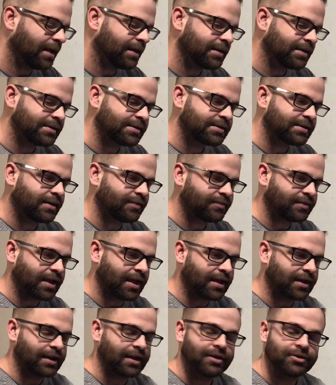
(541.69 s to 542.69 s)
This stuff
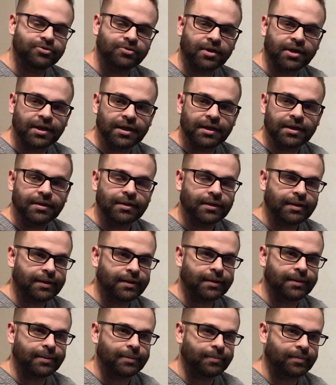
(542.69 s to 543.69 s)
can get tricky
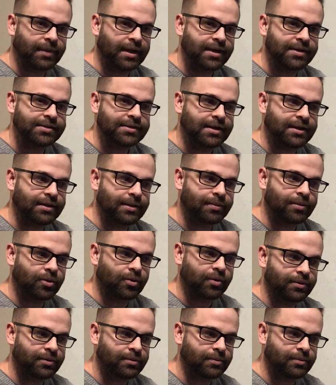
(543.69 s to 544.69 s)
as you end up
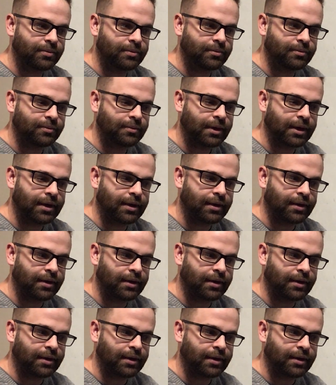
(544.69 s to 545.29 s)
through